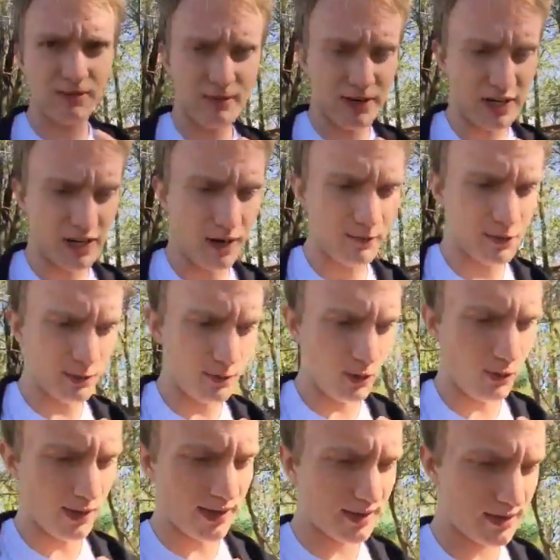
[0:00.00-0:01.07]
aren't very
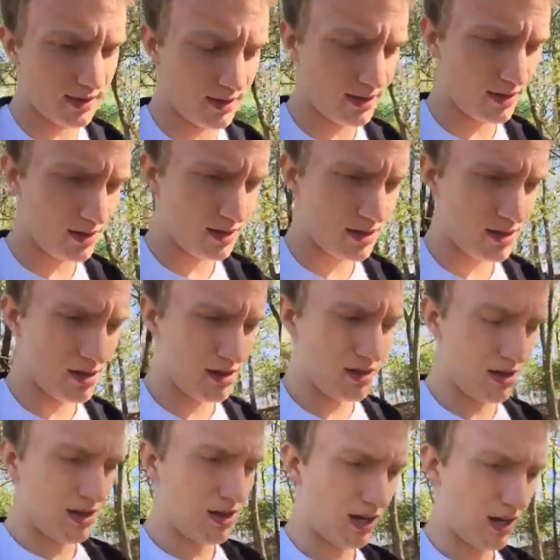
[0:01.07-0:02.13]
comfortable with
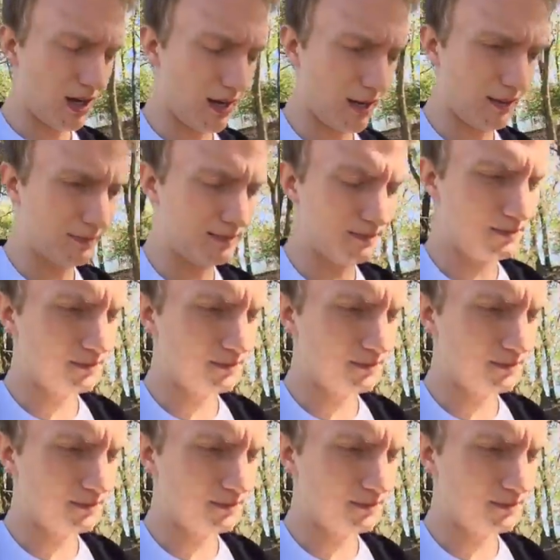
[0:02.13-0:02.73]
no